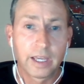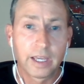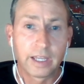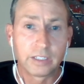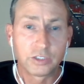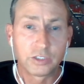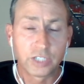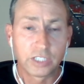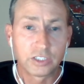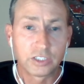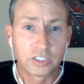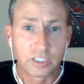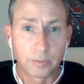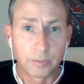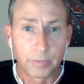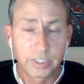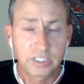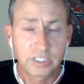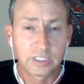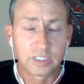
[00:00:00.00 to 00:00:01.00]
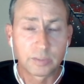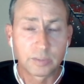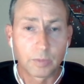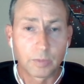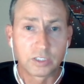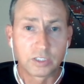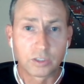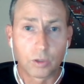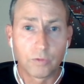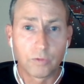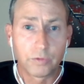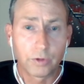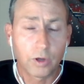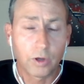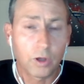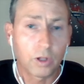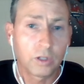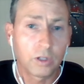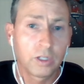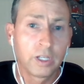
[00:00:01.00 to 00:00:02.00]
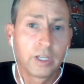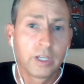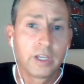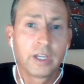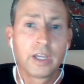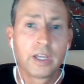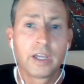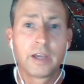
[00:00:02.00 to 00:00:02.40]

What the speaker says: and changes in business models. So overall,